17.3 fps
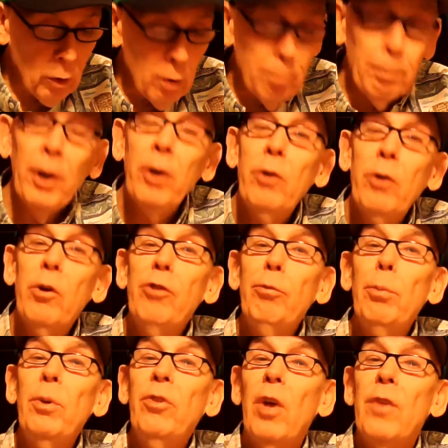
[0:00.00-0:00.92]
Merry
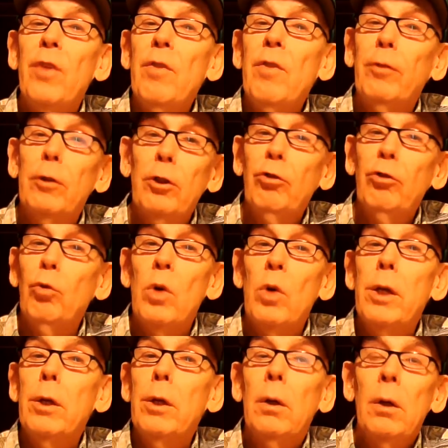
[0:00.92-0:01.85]
Christmas on the first
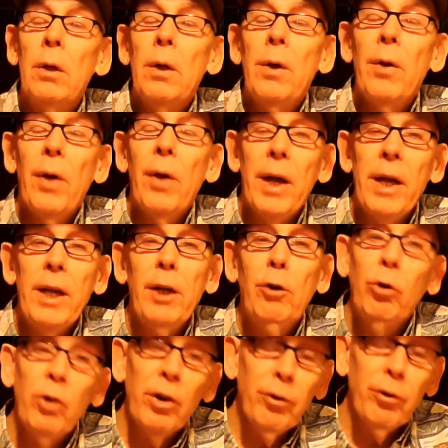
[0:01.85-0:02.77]
one. A
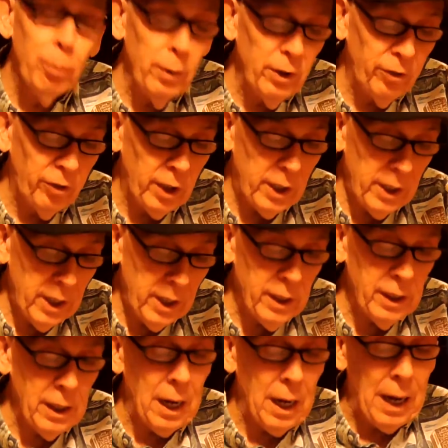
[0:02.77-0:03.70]
Christmas
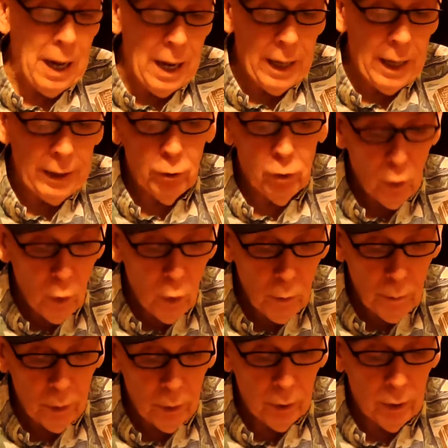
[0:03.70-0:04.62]
in
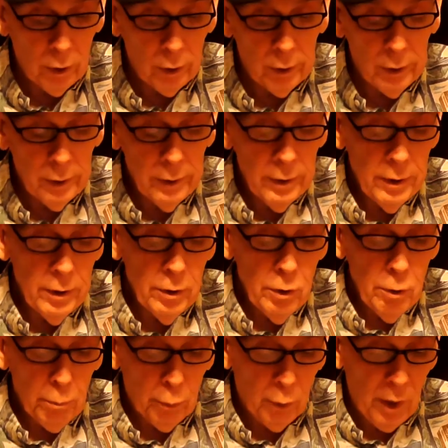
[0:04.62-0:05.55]
October
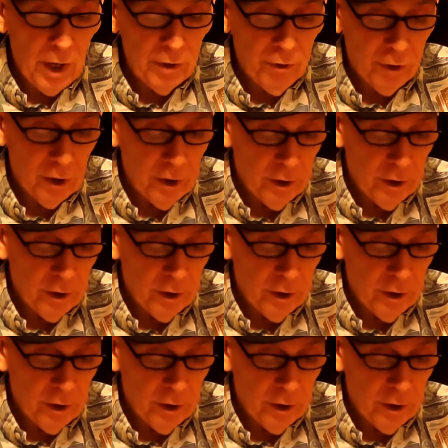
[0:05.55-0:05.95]
present